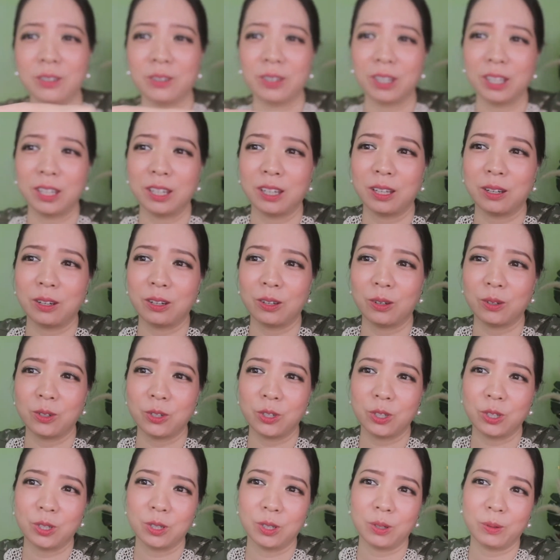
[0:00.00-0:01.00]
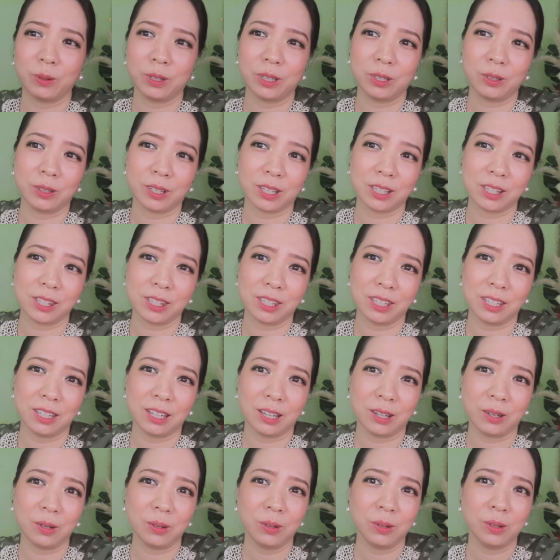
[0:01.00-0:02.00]
okay, I'm not sure whether you can see
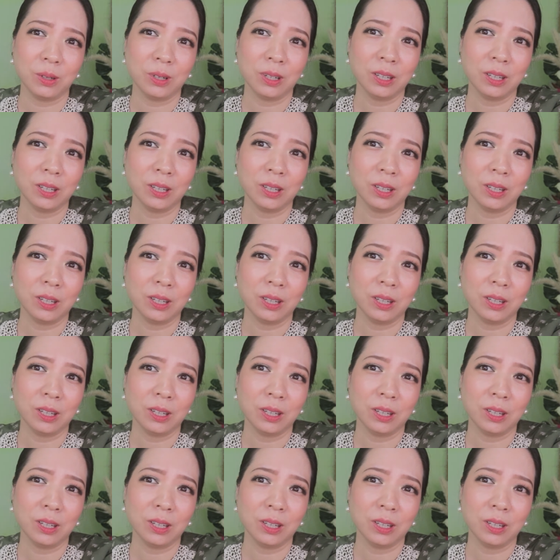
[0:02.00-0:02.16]
now,